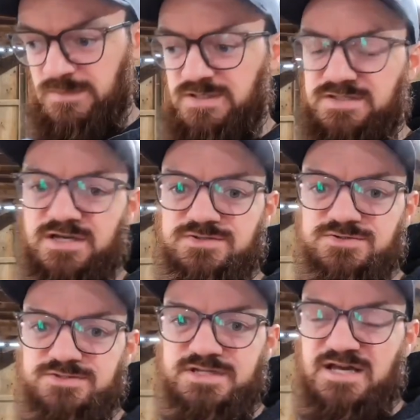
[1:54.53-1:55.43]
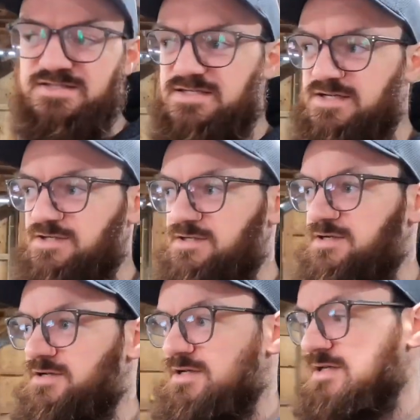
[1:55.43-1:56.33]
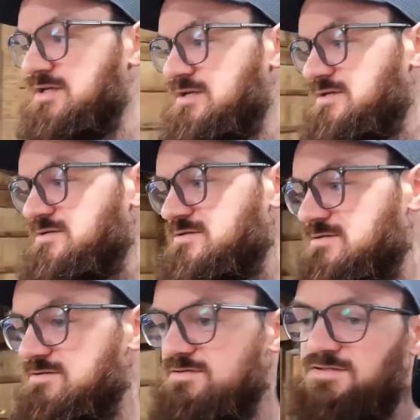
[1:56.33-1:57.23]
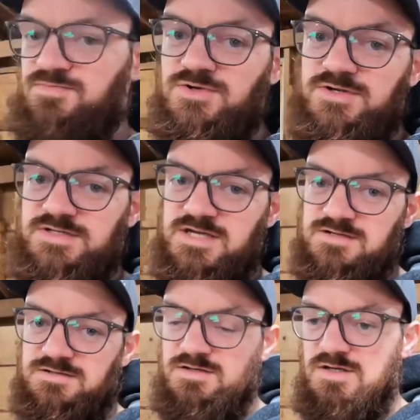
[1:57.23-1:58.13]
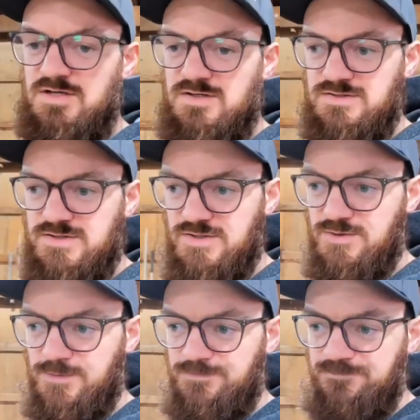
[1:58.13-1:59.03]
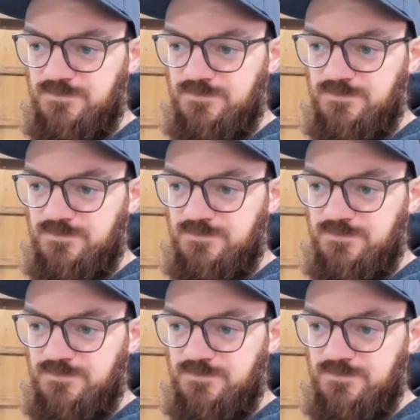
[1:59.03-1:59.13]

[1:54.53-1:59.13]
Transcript: scheduled test here, and it's pretty exciting. So